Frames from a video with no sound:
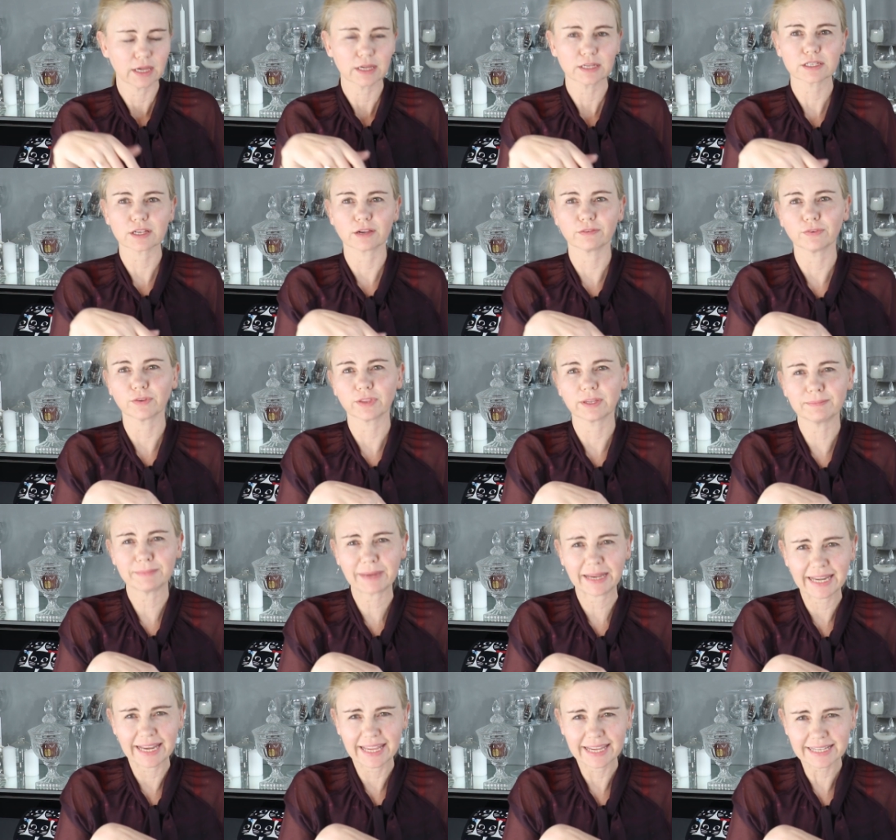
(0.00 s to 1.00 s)
So for the,
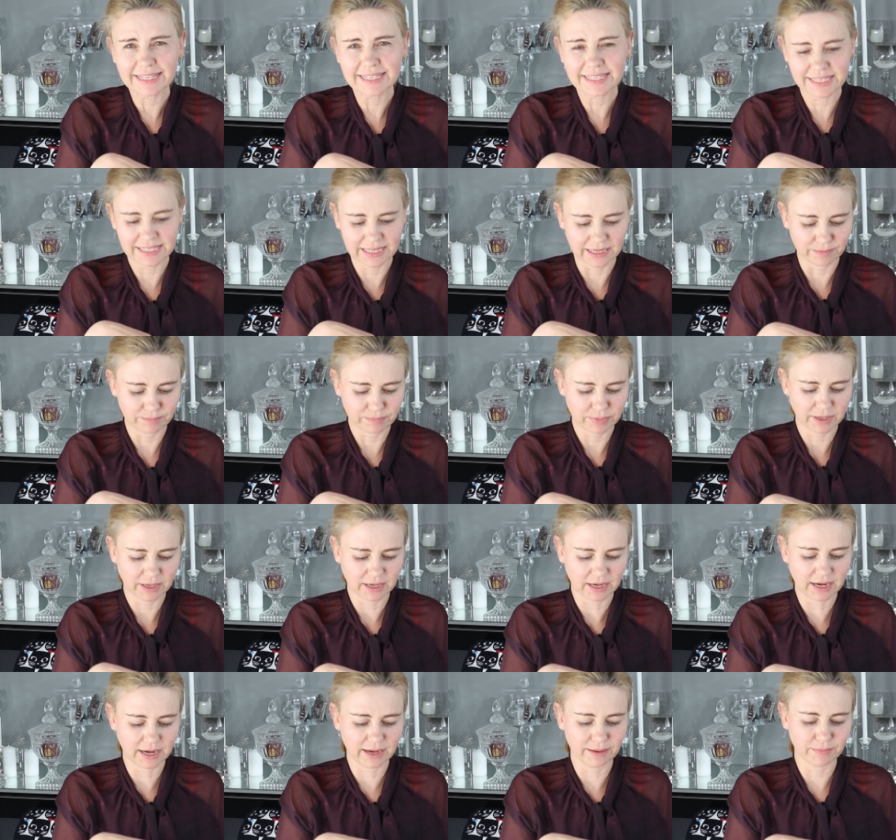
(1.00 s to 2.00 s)
my next step,
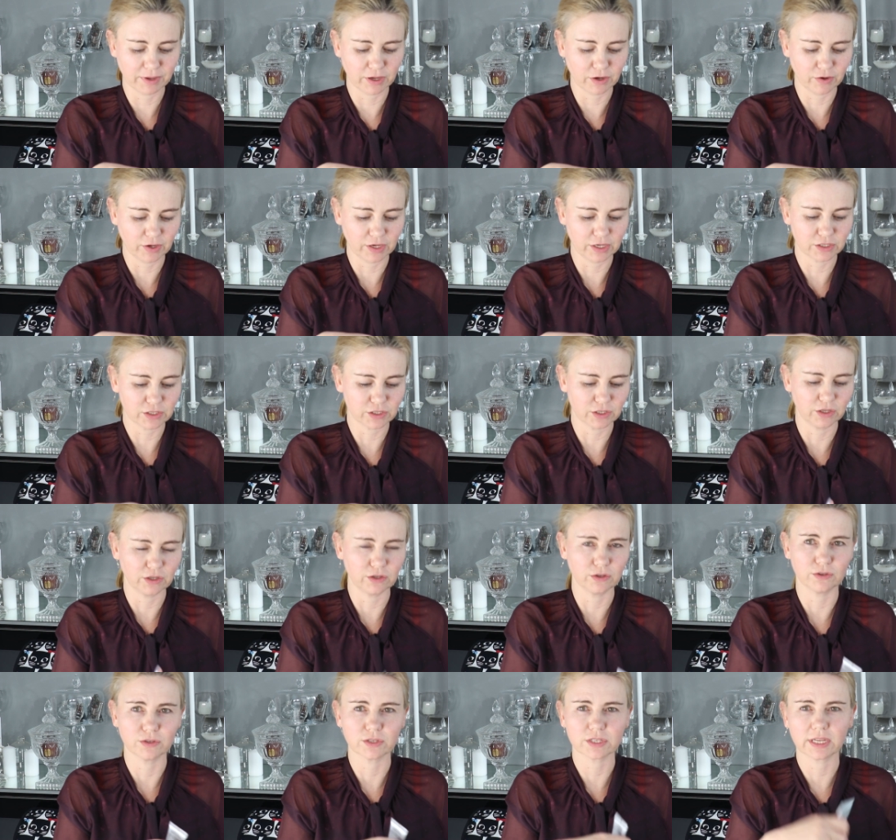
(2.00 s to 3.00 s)
I'm going to
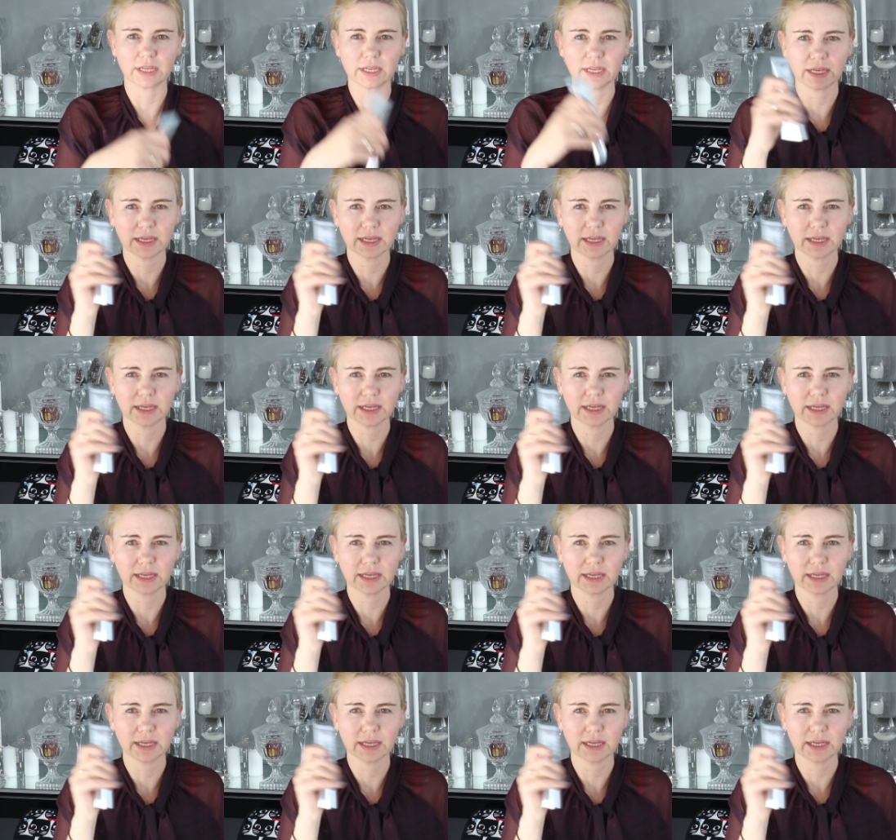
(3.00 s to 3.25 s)
use